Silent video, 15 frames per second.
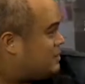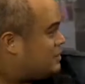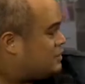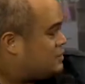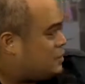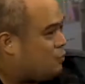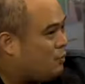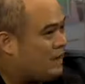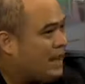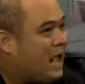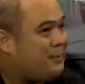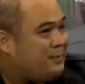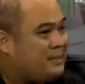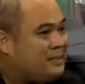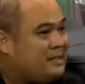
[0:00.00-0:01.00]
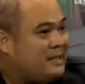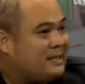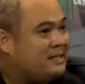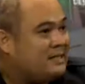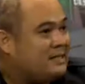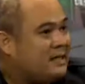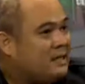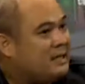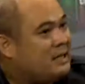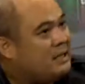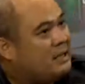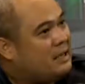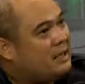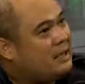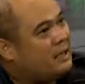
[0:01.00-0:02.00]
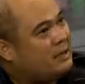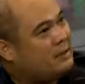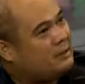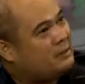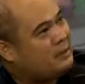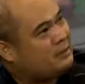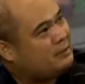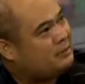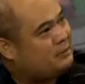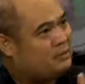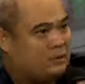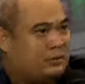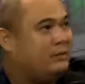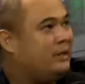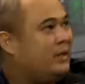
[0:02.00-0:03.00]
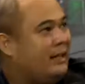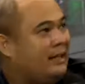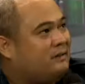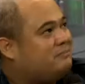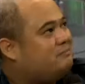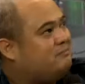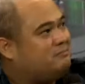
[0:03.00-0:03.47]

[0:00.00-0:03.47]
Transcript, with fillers: So what happens is, too late,